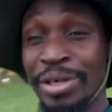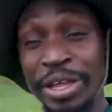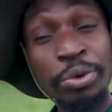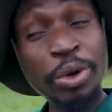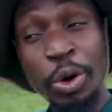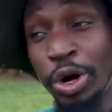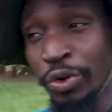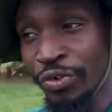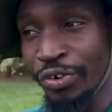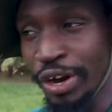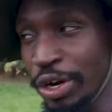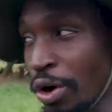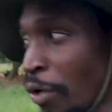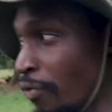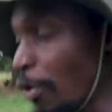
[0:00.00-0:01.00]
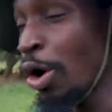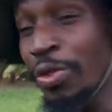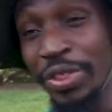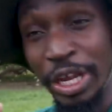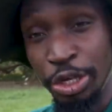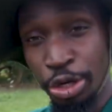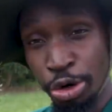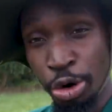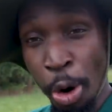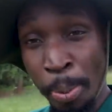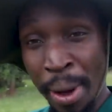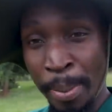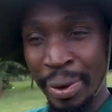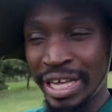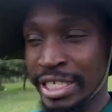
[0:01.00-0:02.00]
But then we got rid of all the dual
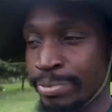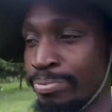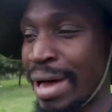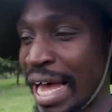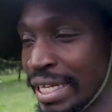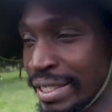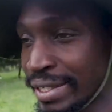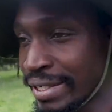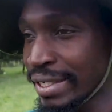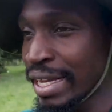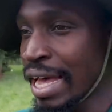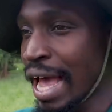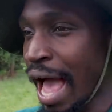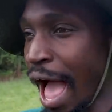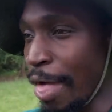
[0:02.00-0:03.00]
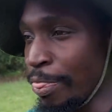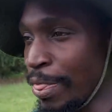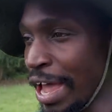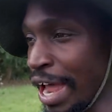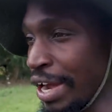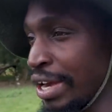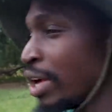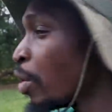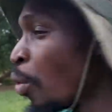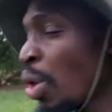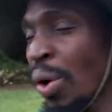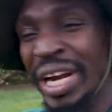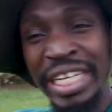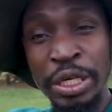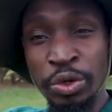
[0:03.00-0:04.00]
purpose birds and then
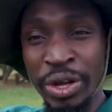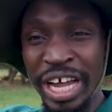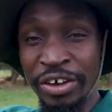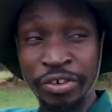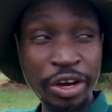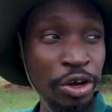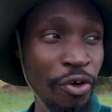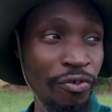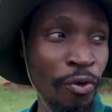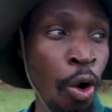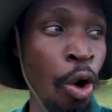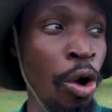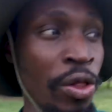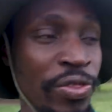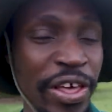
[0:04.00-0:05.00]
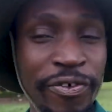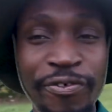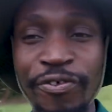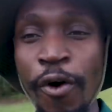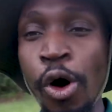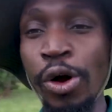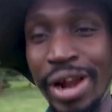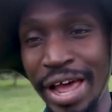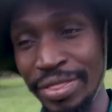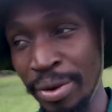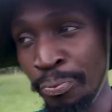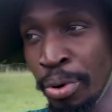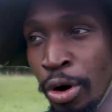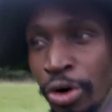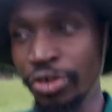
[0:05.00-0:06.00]
we wanted to get rid of all the fowl and
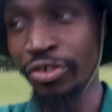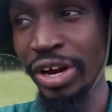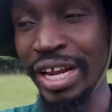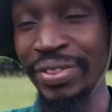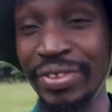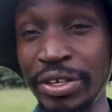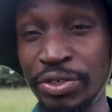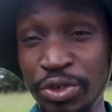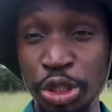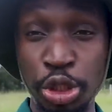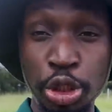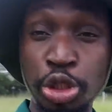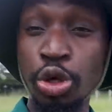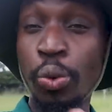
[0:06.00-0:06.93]
the poultry in this region.